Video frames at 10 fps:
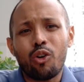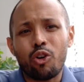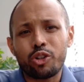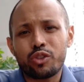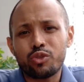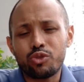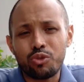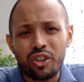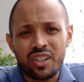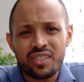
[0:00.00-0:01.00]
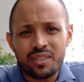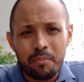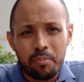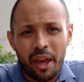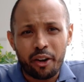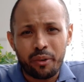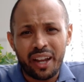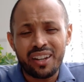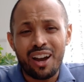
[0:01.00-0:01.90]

or to do this better, right?